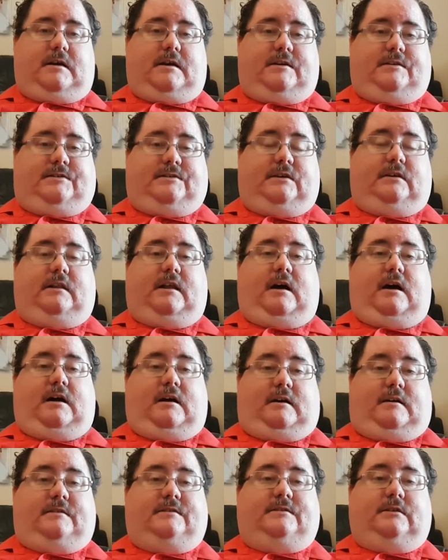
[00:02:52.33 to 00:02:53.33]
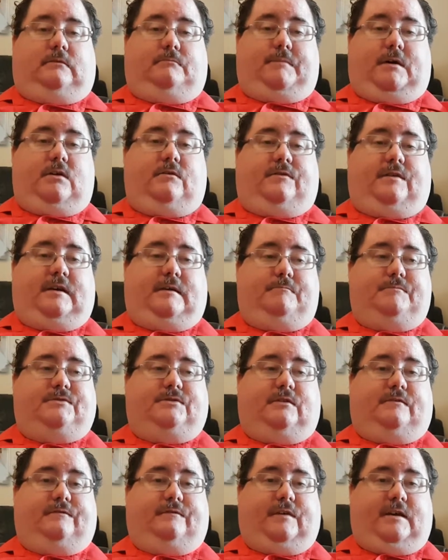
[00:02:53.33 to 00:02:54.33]
Until both
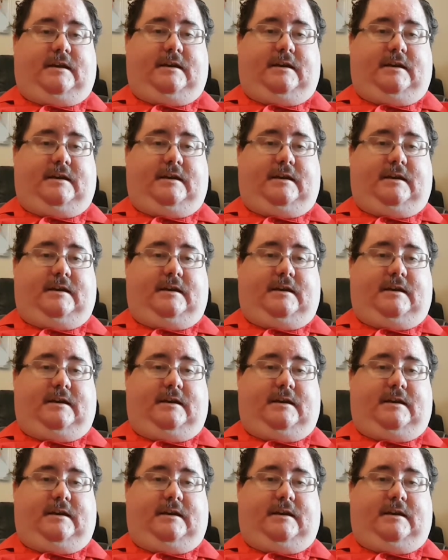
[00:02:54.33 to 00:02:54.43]
hips have